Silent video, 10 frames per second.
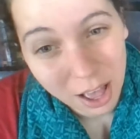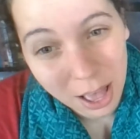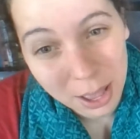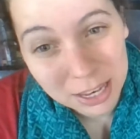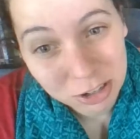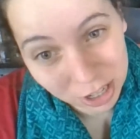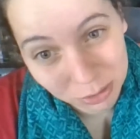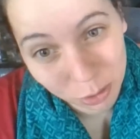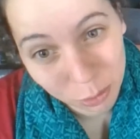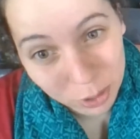In
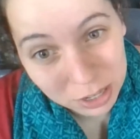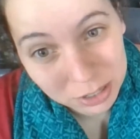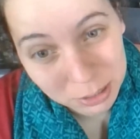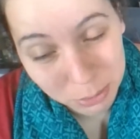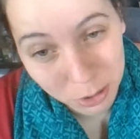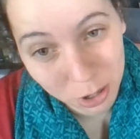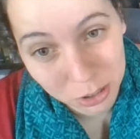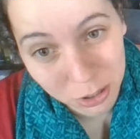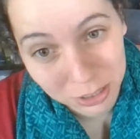general, when there is a book on our